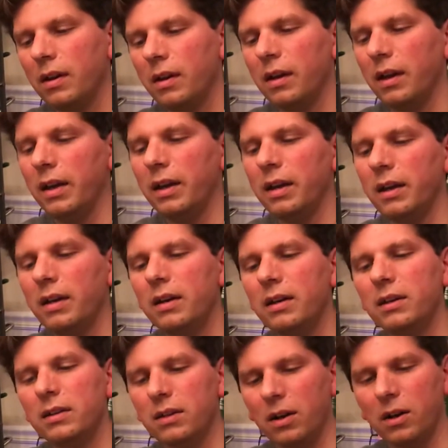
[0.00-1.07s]

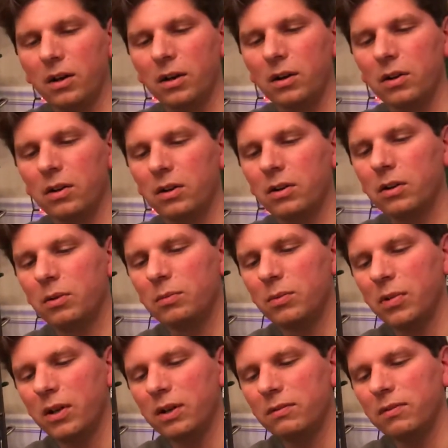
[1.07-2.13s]
and our
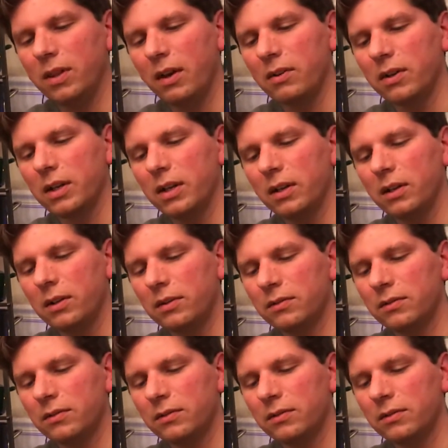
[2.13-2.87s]
bread flour here.